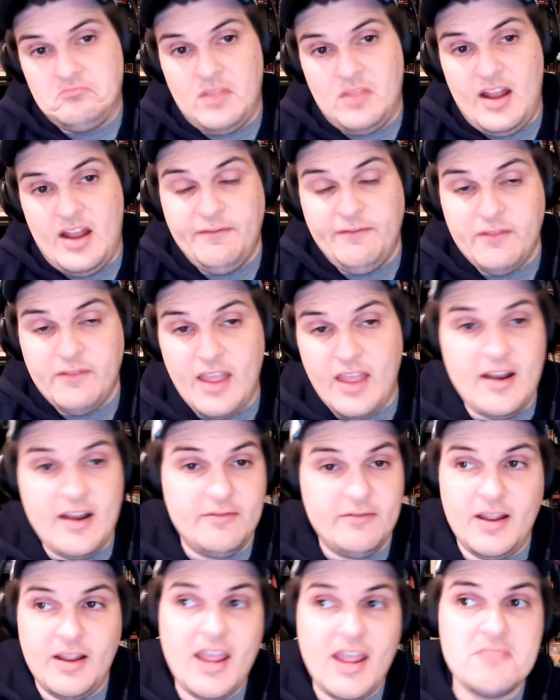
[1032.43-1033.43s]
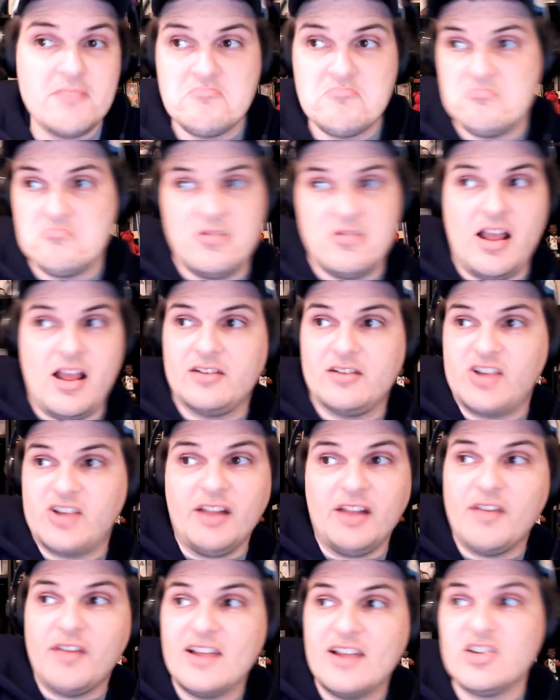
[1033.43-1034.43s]
And if and if again,
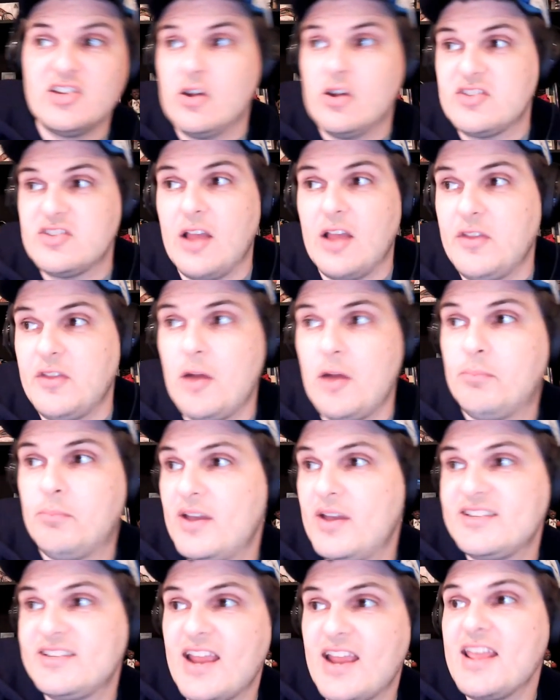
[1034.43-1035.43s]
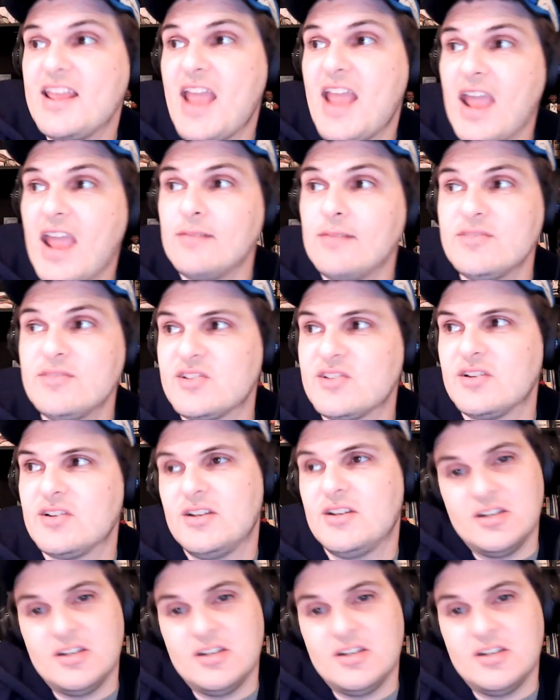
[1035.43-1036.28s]
Jonathan Isaac goes out there and plays 80 games,